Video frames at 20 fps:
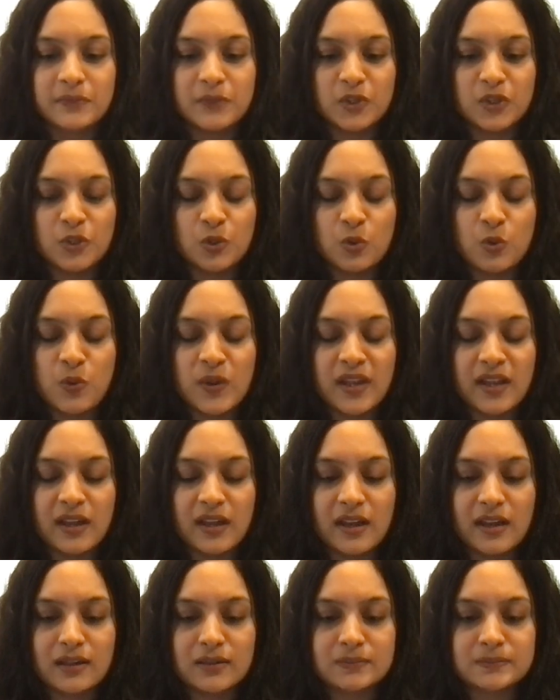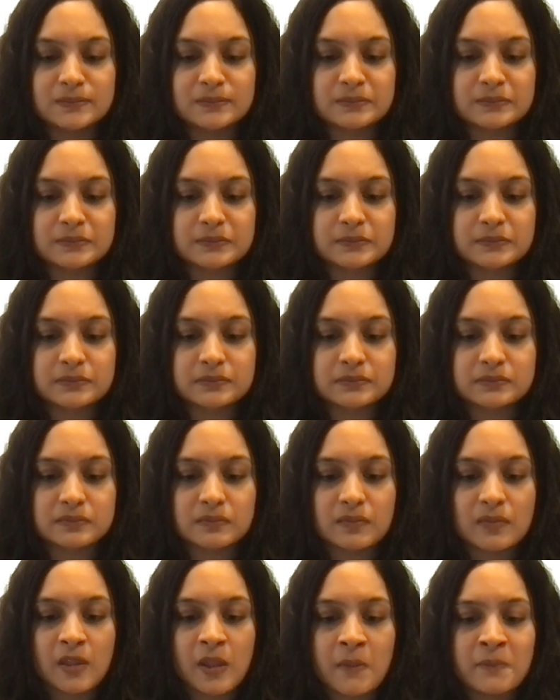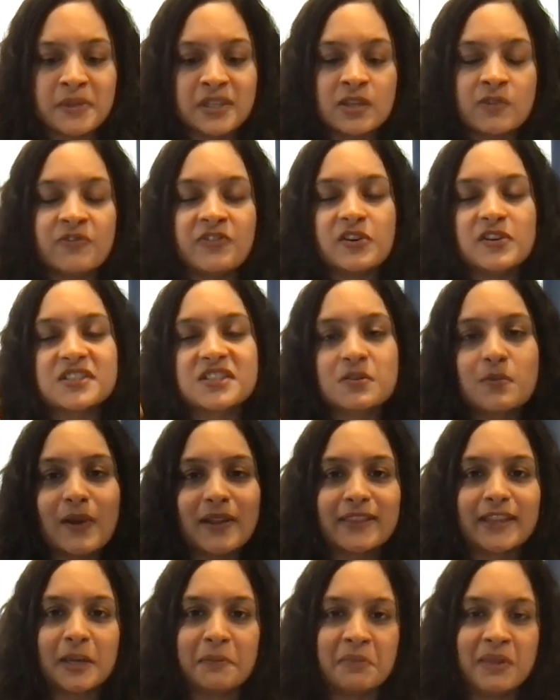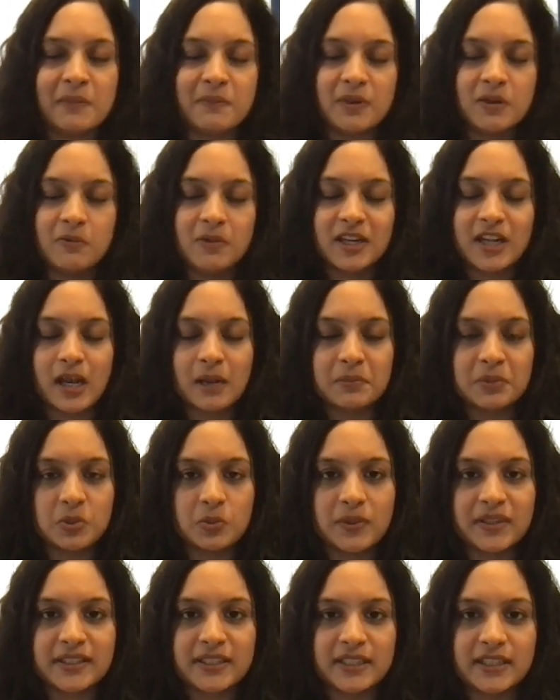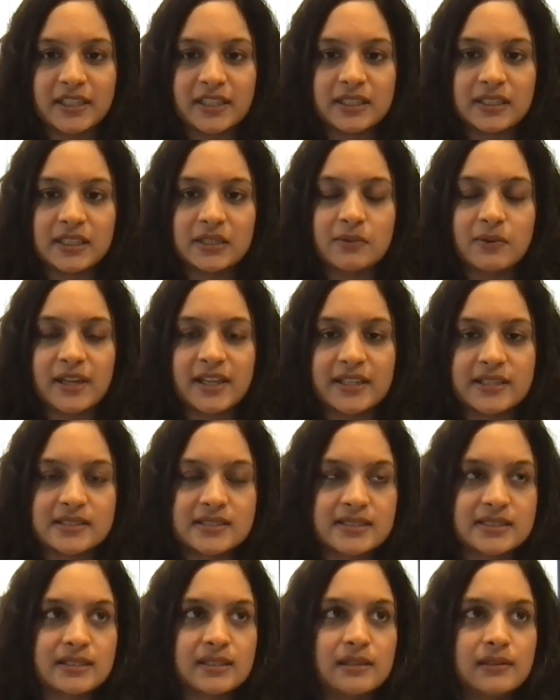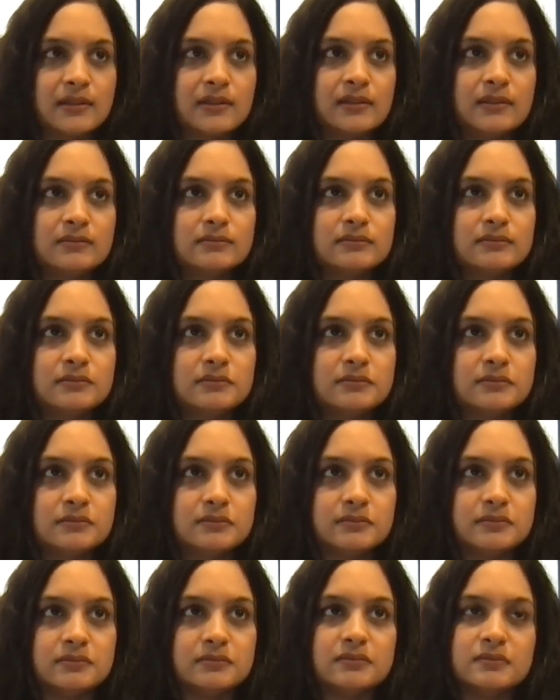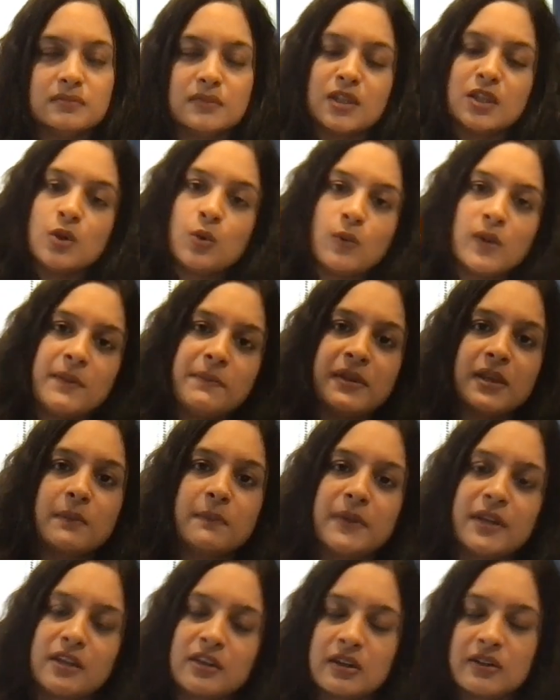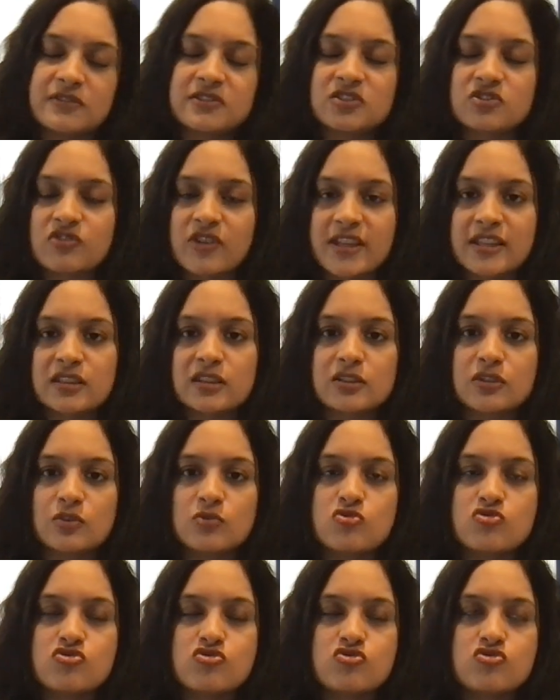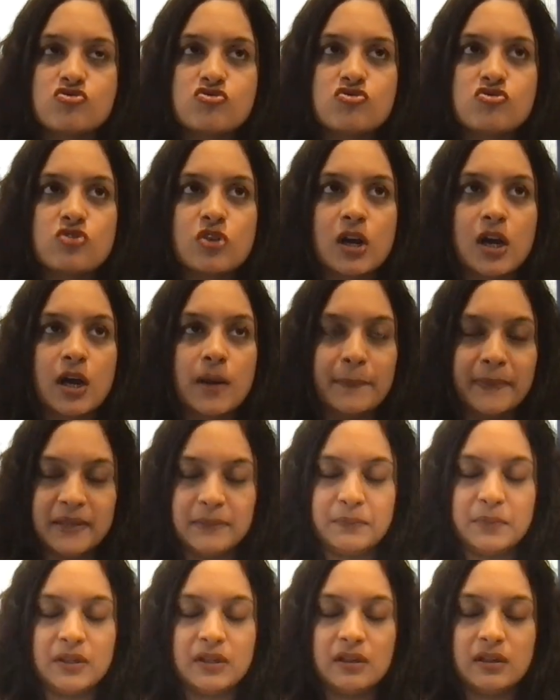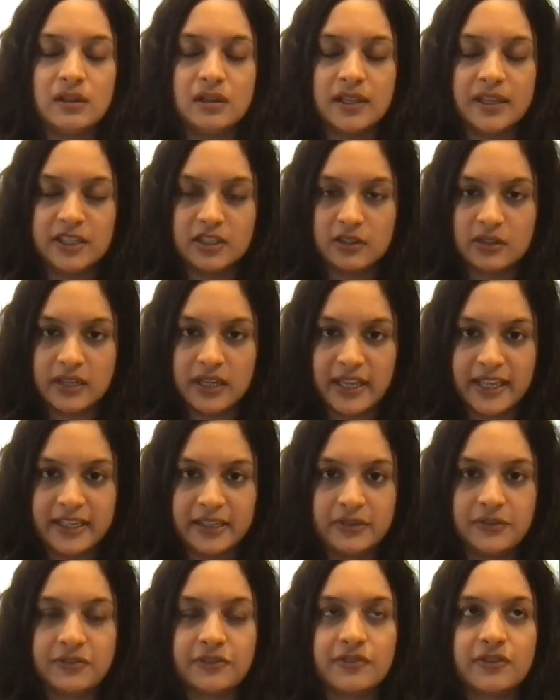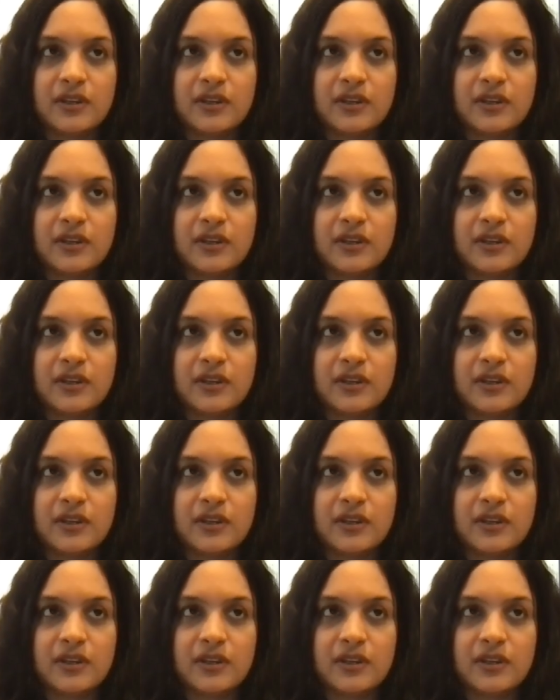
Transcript: You will be the first one that people will come to when they need advice. You will be a pillar of strength to people in your life.